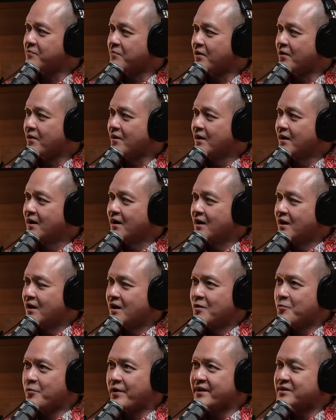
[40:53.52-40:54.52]
Singapore. Singapore,
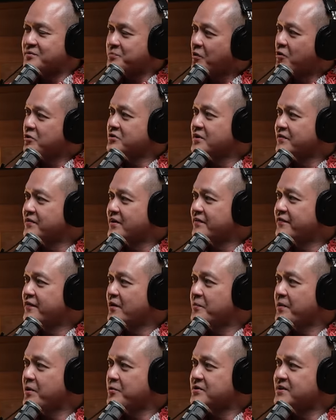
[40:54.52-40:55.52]
yeah. Whereas yeah. most of the
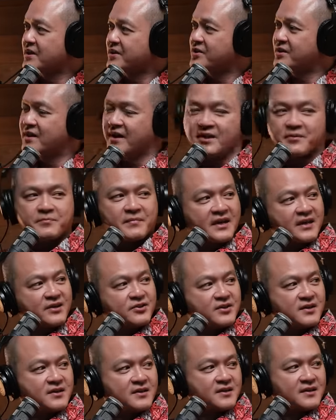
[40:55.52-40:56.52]
filming was actually done in
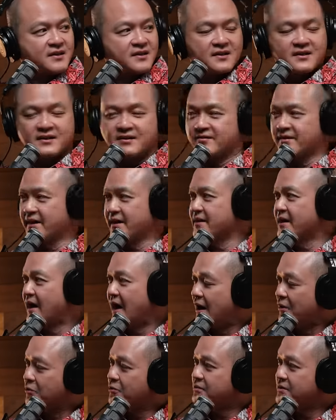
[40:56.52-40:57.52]
Malaysia. Yes. Right,
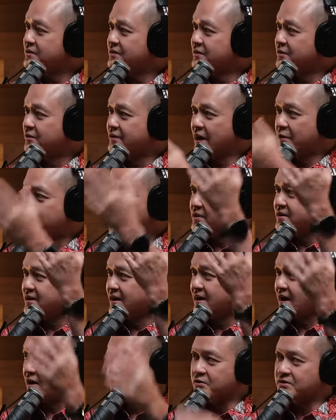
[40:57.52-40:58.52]
the house, you know, that
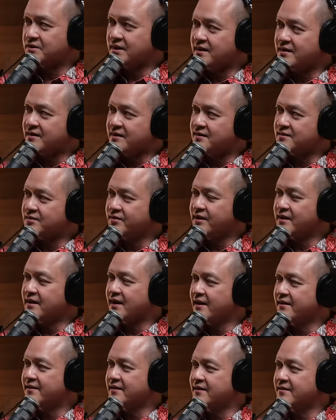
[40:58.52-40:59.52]
was uh, Kakosan, uh,
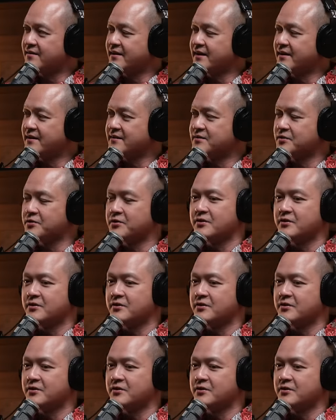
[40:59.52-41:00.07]
yeah, yeah, yeah. right?